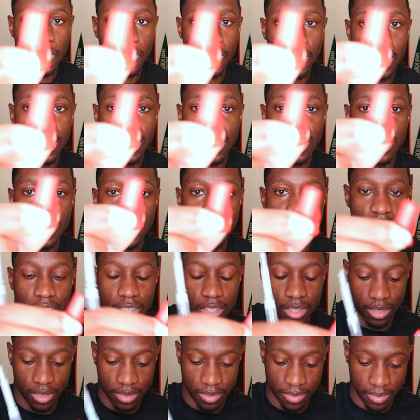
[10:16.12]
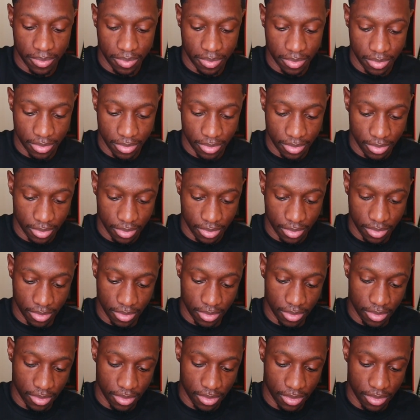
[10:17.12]

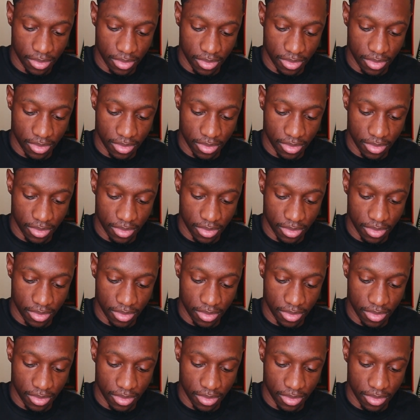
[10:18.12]
(no one is talking)